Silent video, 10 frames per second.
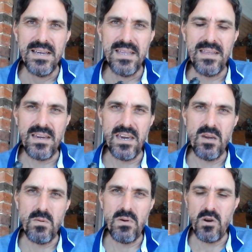the
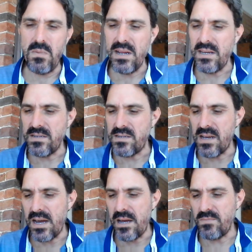Cohiba Pyramides
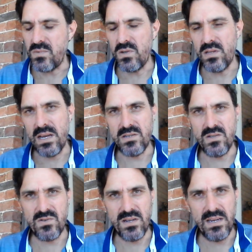
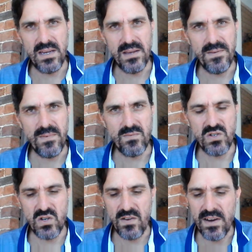2003
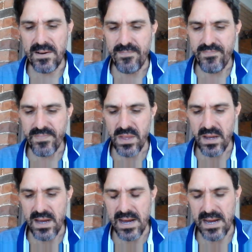Reserva.
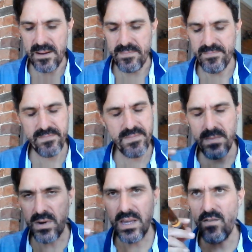I'll
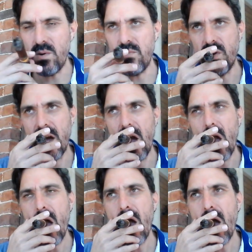give it one more go.